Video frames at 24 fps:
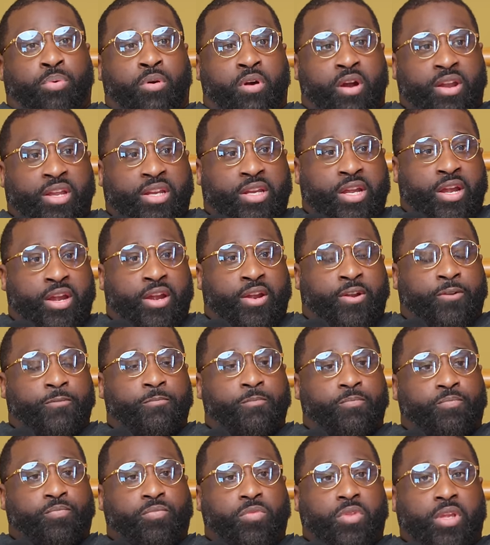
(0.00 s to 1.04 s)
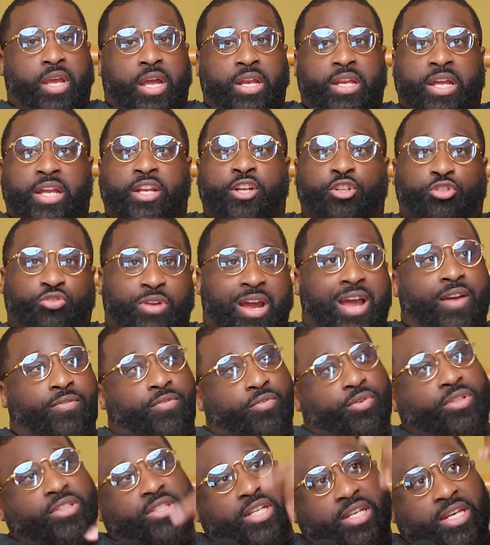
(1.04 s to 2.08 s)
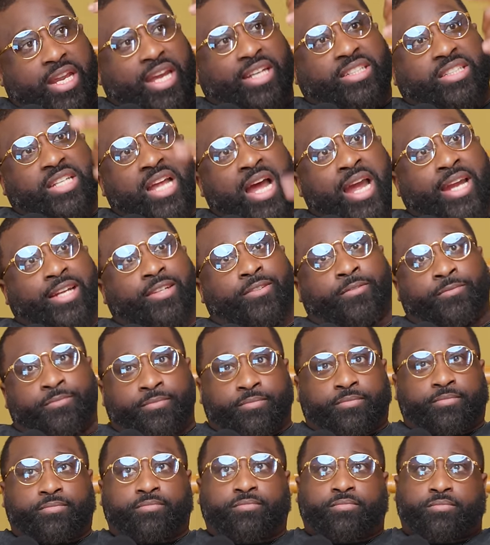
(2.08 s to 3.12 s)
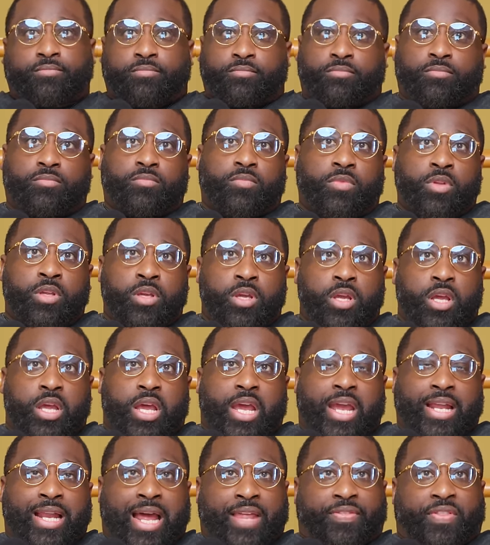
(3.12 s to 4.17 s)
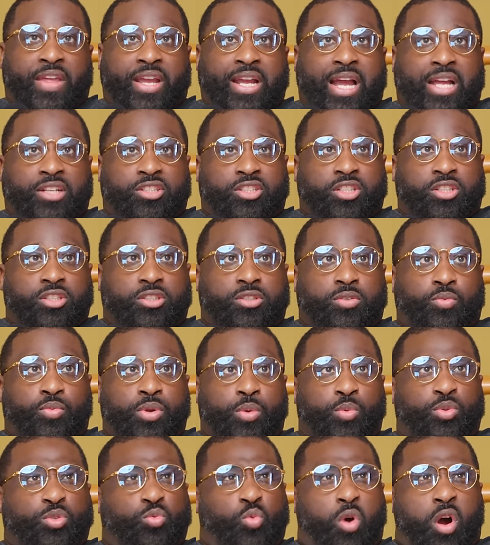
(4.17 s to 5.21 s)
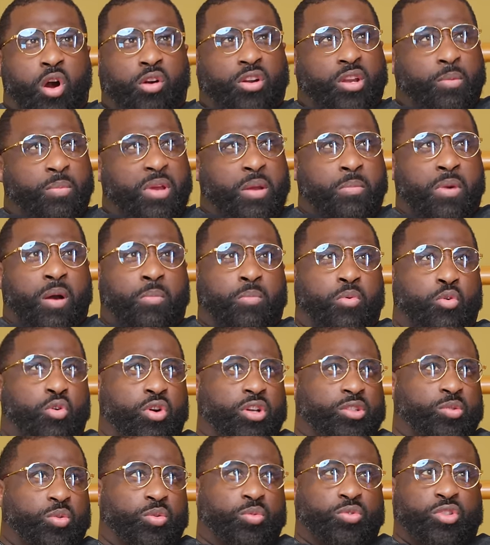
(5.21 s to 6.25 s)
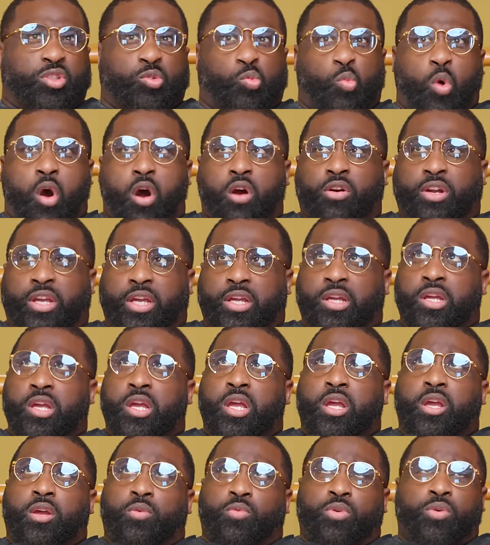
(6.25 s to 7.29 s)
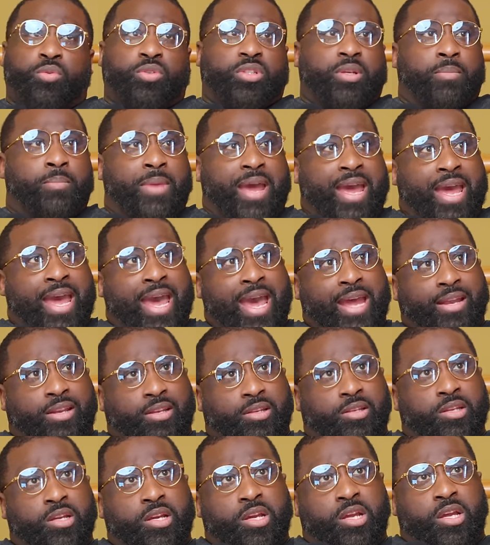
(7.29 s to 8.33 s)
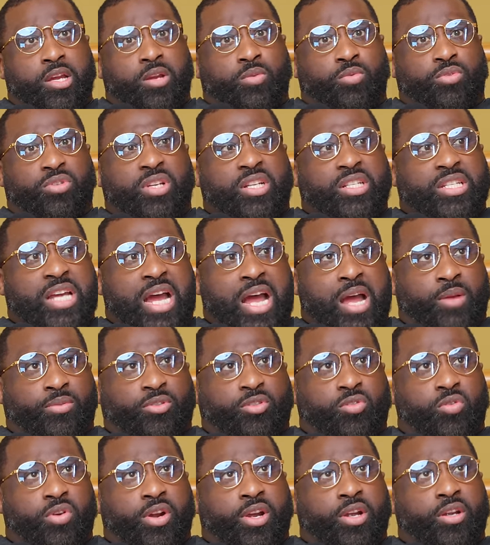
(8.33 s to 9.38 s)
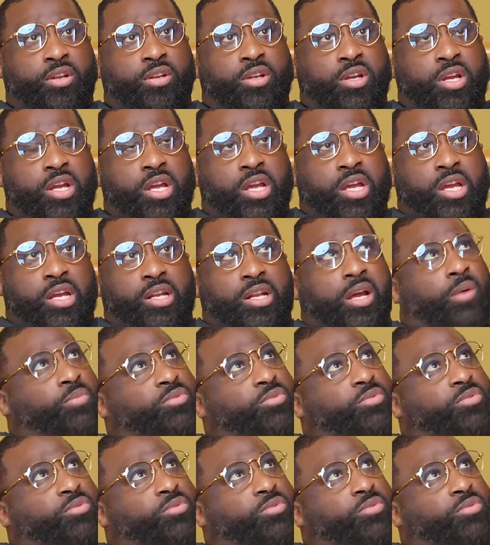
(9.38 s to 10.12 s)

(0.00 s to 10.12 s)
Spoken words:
party there. And then the draft was the next night. And I think we was walking, me and my boys, we were just walking. We was in Manhattan. It was in Times Square. And I